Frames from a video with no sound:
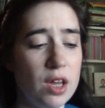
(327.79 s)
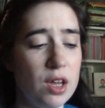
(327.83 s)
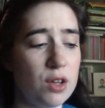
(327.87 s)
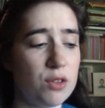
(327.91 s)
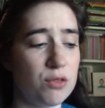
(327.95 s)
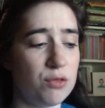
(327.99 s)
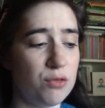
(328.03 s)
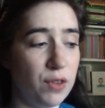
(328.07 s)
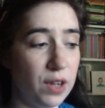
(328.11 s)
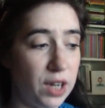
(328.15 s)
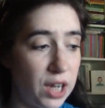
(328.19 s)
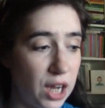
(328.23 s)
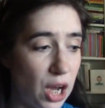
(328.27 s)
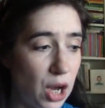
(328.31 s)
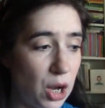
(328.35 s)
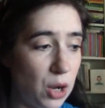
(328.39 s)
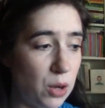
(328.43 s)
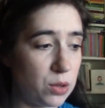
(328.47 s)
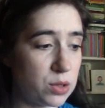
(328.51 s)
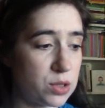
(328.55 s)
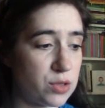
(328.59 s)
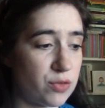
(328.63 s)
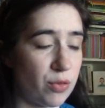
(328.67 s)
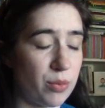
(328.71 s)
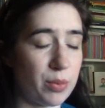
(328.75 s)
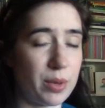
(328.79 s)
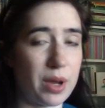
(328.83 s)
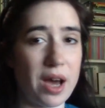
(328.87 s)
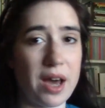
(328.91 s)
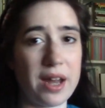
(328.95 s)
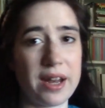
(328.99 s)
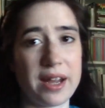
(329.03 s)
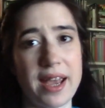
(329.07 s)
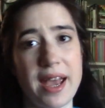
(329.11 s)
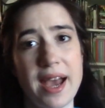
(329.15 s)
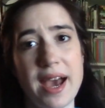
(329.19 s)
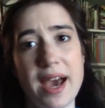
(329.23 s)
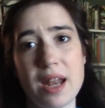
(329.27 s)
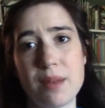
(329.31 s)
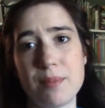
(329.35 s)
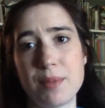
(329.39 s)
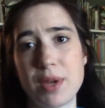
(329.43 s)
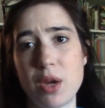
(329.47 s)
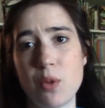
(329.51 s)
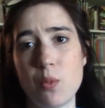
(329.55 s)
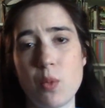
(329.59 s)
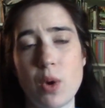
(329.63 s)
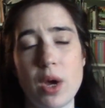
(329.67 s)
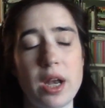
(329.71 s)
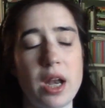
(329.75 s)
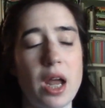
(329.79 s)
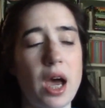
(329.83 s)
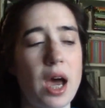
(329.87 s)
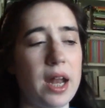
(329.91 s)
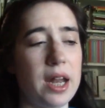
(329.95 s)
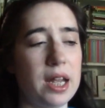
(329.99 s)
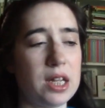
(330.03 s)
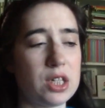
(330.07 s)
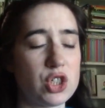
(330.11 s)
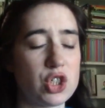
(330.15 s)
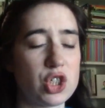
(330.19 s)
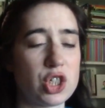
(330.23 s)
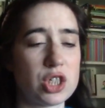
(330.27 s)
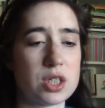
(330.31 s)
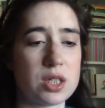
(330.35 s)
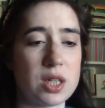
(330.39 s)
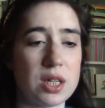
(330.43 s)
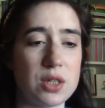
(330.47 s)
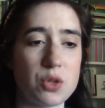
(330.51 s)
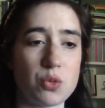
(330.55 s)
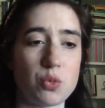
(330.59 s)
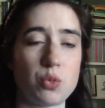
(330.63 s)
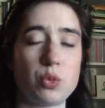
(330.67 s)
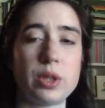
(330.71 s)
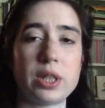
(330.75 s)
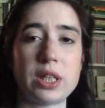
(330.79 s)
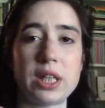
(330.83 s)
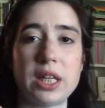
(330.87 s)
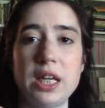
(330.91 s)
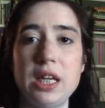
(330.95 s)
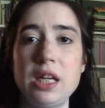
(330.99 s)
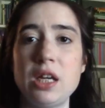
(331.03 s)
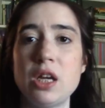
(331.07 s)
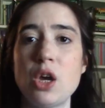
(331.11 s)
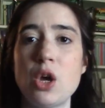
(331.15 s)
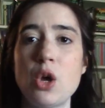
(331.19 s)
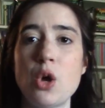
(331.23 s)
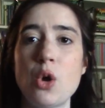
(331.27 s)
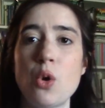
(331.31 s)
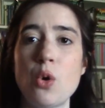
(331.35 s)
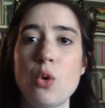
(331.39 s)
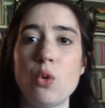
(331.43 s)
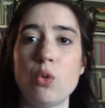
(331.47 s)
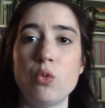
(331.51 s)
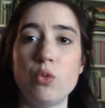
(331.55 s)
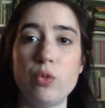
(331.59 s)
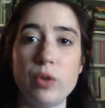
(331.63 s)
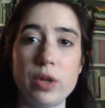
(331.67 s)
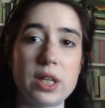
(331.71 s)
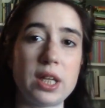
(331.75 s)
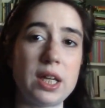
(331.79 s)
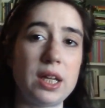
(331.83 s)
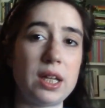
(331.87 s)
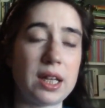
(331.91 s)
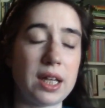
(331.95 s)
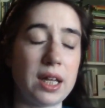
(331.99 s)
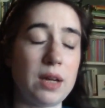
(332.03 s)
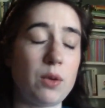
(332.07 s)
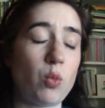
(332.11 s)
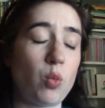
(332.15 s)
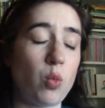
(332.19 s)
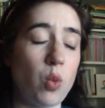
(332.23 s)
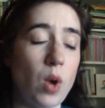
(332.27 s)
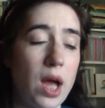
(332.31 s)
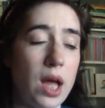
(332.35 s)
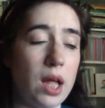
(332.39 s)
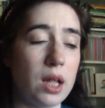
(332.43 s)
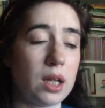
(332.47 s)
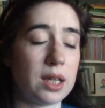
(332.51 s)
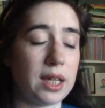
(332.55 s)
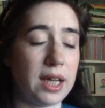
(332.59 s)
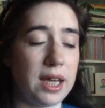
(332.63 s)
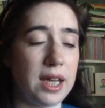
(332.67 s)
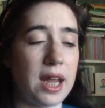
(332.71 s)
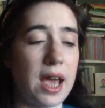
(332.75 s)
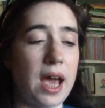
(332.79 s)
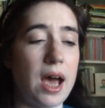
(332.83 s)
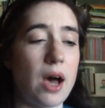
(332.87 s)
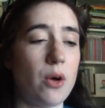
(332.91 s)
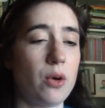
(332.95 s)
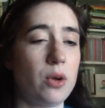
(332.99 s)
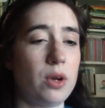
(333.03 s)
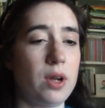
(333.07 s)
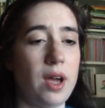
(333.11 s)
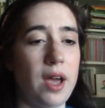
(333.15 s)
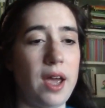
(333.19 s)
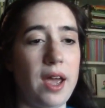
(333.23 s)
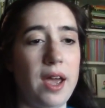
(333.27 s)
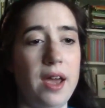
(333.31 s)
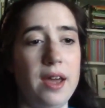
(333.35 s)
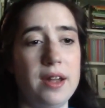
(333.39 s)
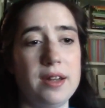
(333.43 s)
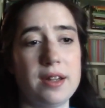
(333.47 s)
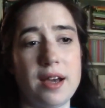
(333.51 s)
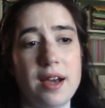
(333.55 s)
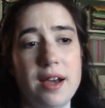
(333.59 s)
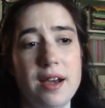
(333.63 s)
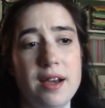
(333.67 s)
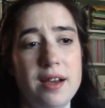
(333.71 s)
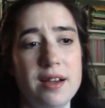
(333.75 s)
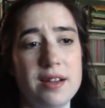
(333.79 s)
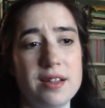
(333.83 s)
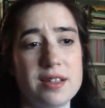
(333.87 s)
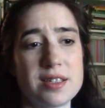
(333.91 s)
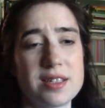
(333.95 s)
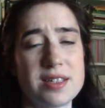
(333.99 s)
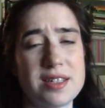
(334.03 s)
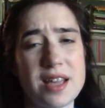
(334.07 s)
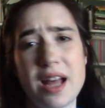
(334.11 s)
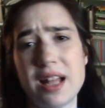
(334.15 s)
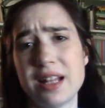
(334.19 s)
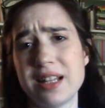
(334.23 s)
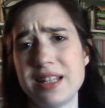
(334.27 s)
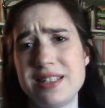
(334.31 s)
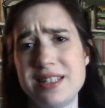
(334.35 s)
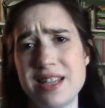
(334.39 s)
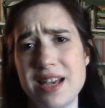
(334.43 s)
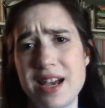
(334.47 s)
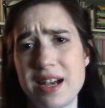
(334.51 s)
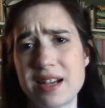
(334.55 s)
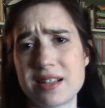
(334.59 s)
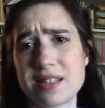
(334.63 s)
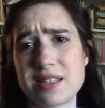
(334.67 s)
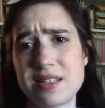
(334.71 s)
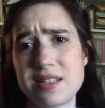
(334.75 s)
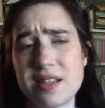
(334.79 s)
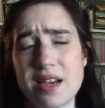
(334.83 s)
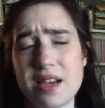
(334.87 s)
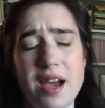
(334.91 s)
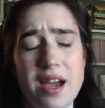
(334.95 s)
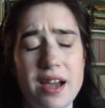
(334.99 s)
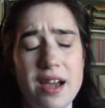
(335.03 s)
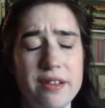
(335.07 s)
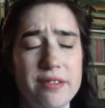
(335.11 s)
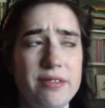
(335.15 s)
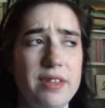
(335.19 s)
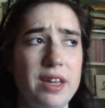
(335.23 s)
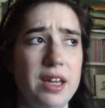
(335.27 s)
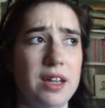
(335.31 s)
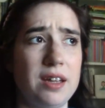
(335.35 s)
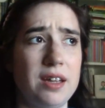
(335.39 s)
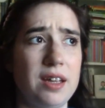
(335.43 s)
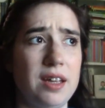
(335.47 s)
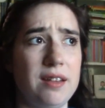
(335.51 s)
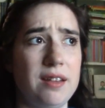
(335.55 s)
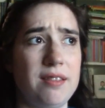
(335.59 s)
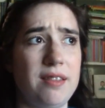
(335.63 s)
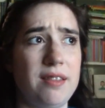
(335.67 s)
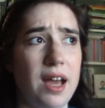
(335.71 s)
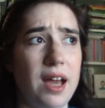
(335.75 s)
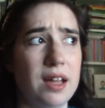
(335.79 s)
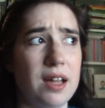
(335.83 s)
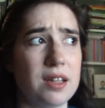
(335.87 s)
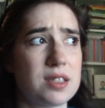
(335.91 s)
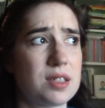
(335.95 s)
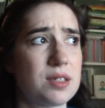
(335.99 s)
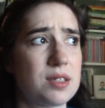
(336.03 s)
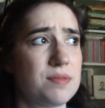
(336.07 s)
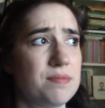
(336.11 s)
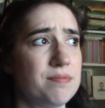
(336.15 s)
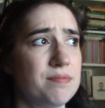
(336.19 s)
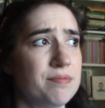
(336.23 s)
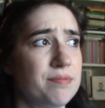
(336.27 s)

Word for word: videos from Khan Academy and whatnot. It's just, it's a really, really well laid out and solid text. I think that's